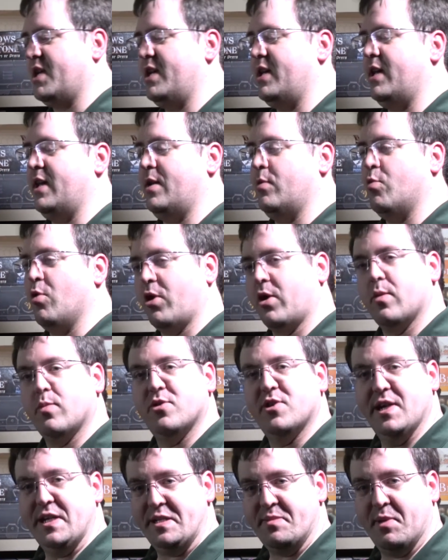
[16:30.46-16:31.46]
a worker
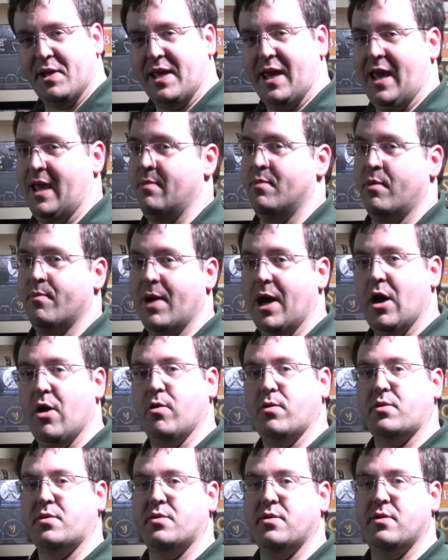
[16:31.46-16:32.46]
placement game
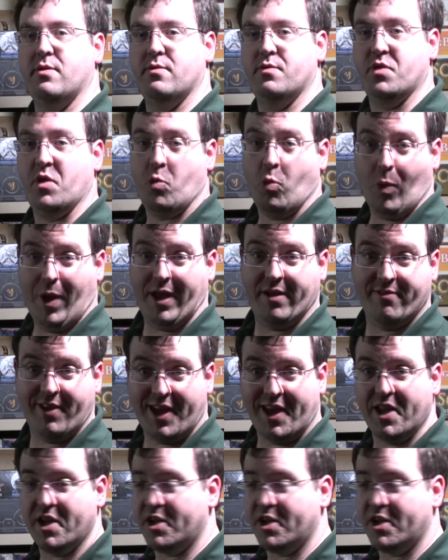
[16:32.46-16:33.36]
about the whaling